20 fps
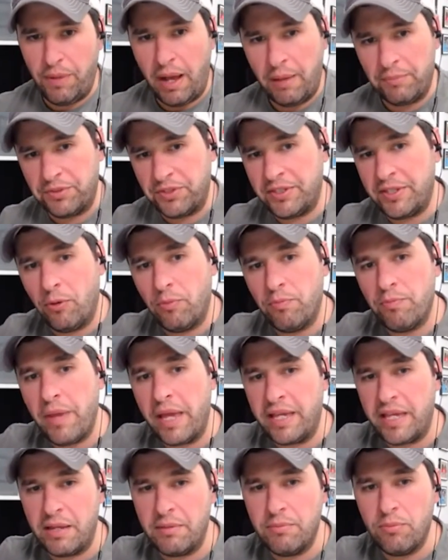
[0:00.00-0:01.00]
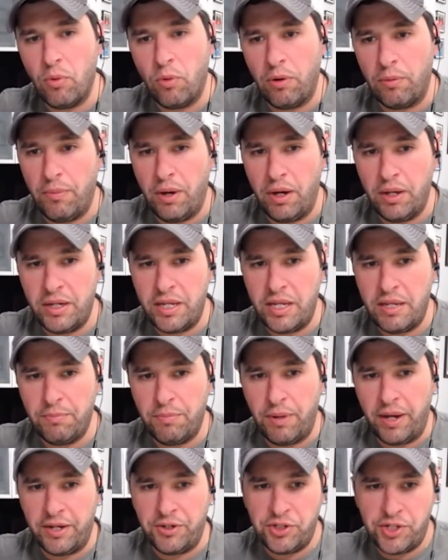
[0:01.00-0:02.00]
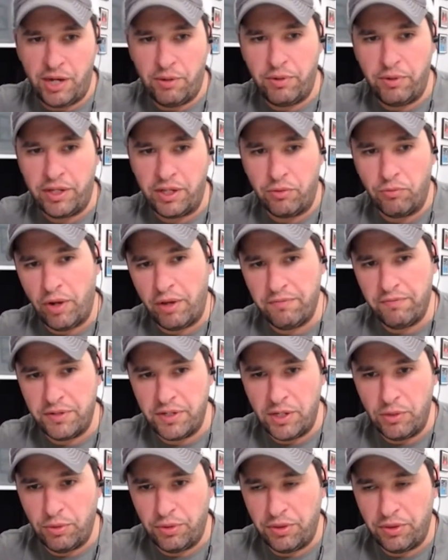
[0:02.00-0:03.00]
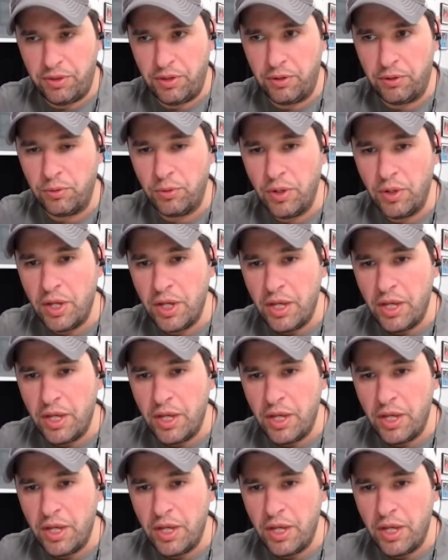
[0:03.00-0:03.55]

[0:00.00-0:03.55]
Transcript: I'm still making more money by sharing in revenue with you,